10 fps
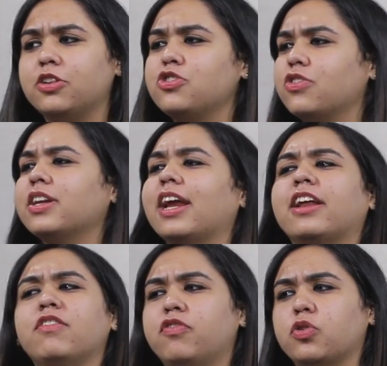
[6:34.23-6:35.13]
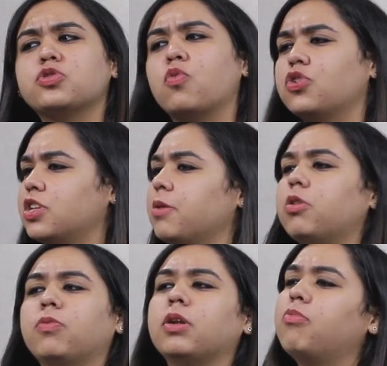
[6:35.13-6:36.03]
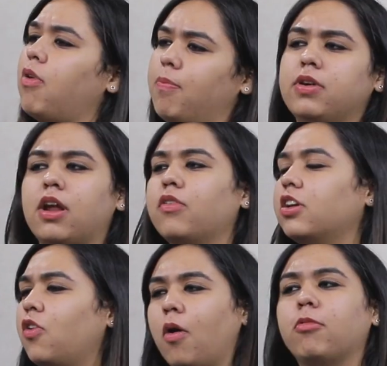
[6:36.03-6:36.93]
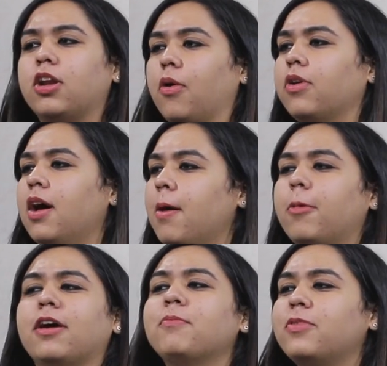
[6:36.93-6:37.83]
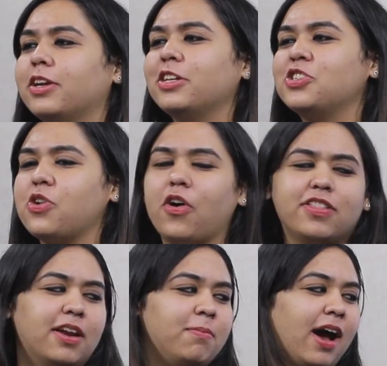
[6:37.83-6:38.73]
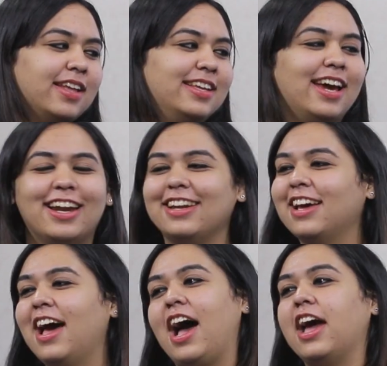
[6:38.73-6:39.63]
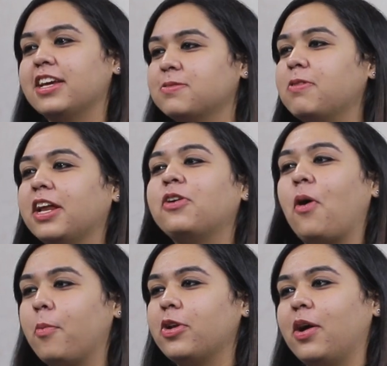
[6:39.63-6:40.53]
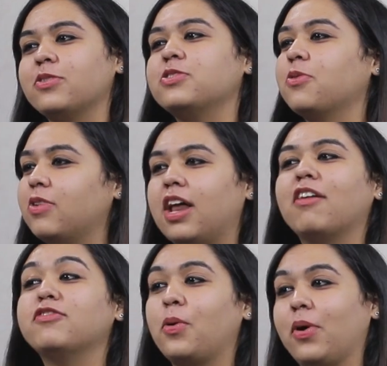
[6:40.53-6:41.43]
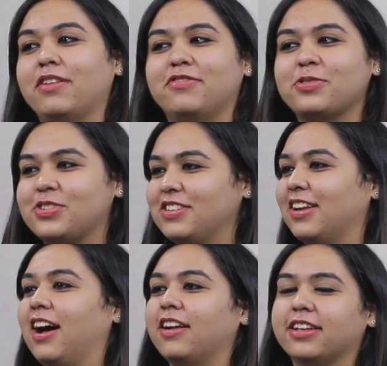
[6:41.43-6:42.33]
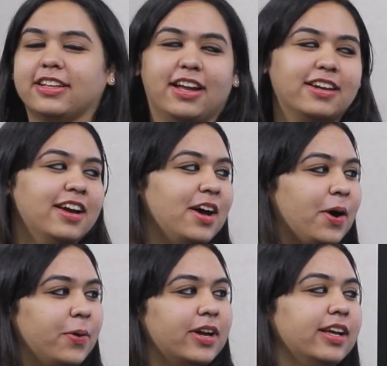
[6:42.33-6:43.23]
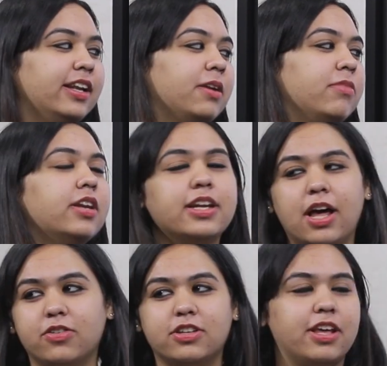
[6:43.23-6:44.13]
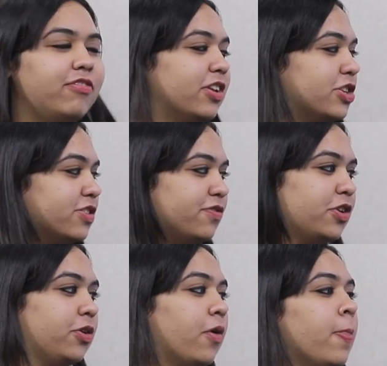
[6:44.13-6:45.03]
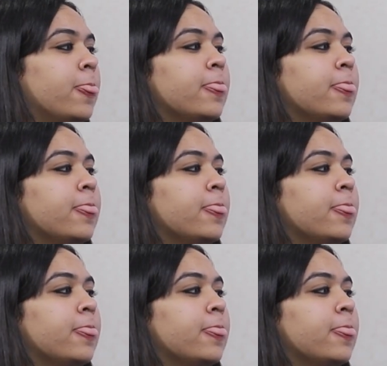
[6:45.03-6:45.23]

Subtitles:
Children get confused mostly between proper noun and common noun, but I'm pretty sure that by the end I explain common nouns, you will have no confusion regarding that. Okay, let me read out the definition for you.